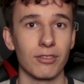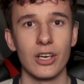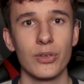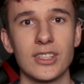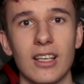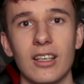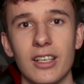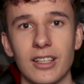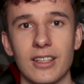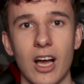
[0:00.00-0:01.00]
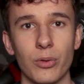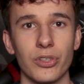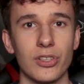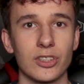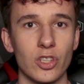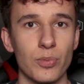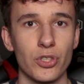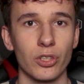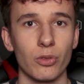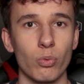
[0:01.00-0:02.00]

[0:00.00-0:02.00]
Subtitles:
There is a link down in the description